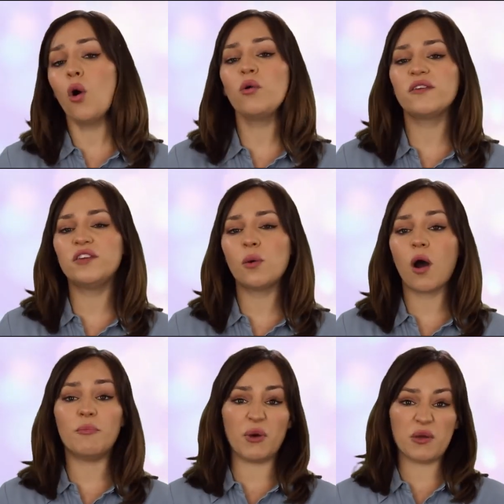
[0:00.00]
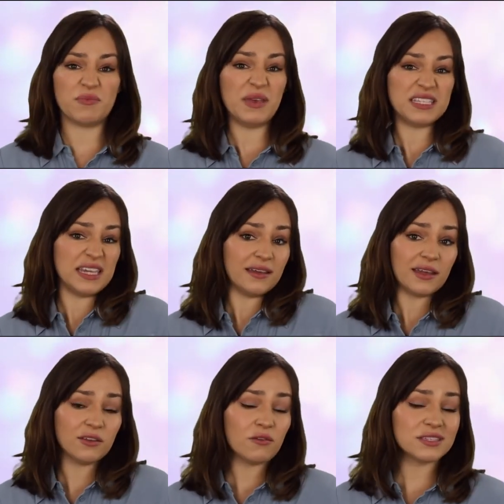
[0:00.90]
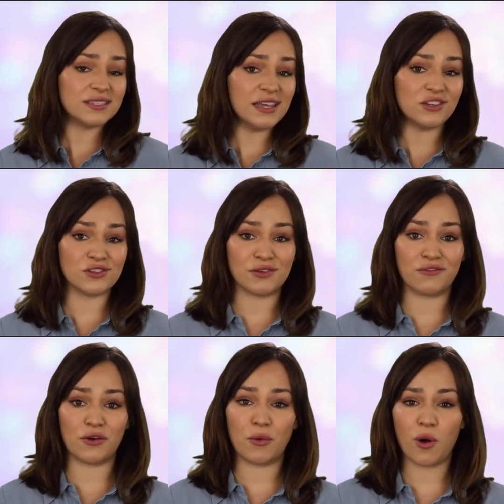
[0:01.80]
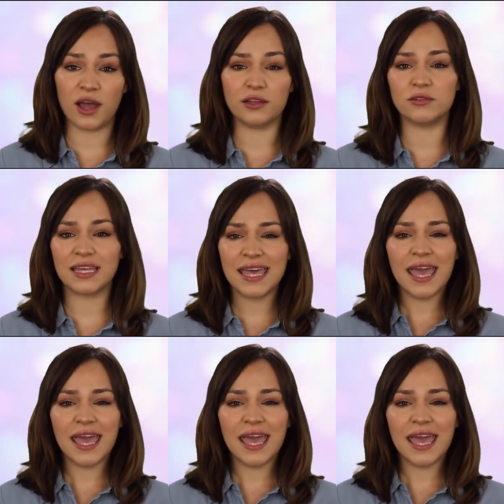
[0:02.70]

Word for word: or if you are both busy and cannot see each other for a while.